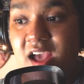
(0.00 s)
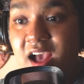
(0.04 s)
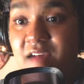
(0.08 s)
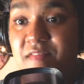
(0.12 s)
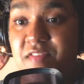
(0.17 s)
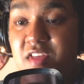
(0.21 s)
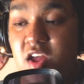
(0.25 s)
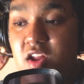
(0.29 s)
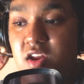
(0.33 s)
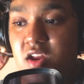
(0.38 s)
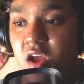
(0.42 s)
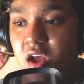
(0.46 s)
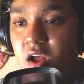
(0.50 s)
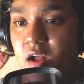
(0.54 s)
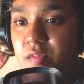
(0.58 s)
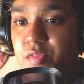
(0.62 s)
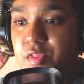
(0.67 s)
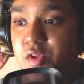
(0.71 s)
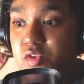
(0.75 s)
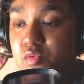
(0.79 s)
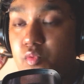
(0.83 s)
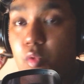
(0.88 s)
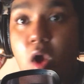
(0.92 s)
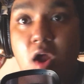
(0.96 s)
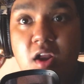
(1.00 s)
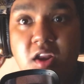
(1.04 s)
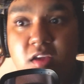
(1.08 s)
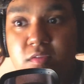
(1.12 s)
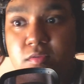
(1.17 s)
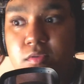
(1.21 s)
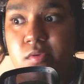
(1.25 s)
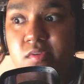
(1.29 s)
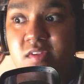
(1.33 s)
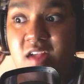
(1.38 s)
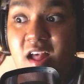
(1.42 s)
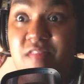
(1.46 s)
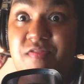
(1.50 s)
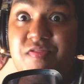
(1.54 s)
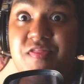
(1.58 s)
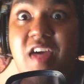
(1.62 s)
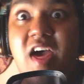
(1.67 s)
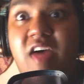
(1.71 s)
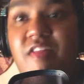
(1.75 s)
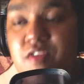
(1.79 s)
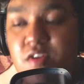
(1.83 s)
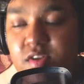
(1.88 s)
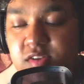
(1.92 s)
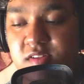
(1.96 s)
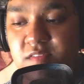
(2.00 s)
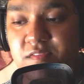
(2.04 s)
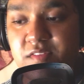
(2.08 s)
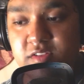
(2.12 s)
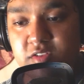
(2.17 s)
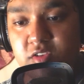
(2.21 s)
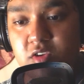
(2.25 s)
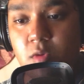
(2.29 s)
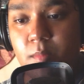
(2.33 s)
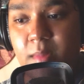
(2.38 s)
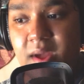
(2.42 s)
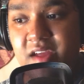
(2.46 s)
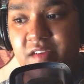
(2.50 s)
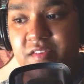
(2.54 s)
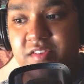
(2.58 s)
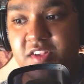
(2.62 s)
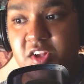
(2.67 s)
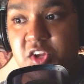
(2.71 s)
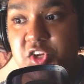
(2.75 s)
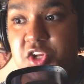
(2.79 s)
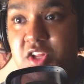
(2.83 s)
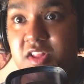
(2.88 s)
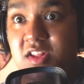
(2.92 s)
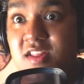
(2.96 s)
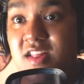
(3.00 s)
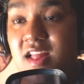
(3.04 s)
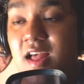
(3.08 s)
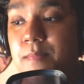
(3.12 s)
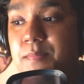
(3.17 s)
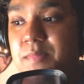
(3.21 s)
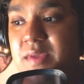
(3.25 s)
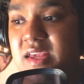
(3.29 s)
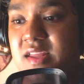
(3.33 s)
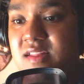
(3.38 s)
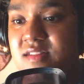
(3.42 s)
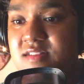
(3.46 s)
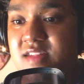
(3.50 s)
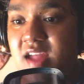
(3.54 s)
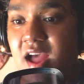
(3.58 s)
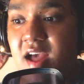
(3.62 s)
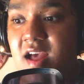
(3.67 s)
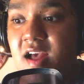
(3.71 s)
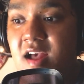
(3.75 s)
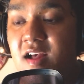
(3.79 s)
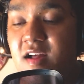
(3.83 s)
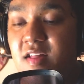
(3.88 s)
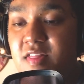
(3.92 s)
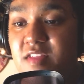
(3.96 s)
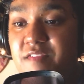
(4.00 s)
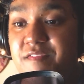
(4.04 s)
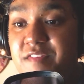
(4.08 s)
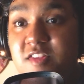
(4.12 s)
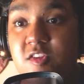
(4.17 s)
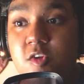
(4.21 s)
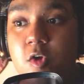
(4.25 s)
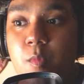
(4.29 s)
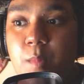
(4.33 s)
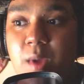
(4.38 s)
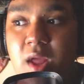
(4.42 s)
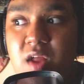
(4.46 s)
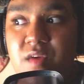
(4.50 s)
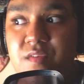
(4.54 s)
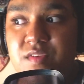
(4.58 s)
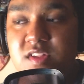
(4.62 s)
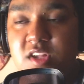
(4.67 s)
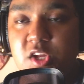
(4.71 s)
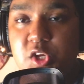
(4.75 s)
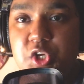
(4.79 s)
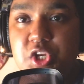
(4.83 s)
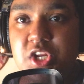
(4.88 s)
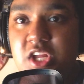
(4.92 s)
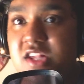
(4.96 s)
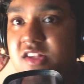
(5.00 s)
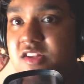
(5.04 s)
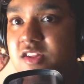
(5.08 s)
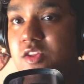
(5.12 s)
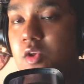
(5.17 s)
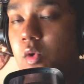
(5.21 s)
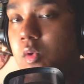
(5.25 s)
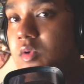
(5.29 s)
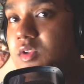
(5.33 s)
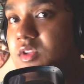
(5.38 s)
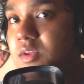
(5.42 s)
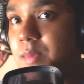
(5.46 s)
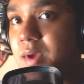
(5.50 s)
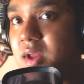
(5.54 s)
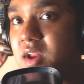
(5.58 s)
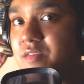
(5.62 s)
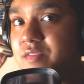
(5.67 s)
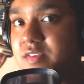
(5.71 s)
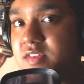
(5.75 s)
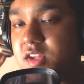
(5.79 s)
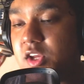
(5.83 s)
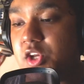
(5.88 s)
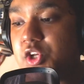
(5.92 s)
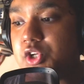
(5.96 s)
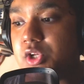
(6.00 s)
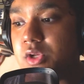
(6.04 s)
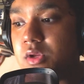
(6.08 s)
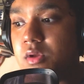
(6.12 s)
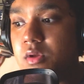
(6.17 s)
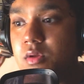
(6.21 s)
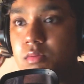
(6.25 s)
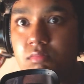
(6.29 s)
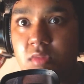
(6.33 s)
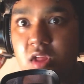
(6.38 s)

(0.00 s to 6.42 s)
and then there's rendezvous, and then there's a physical manifestation, then that means that the physical manifestation isn't the only manifestation.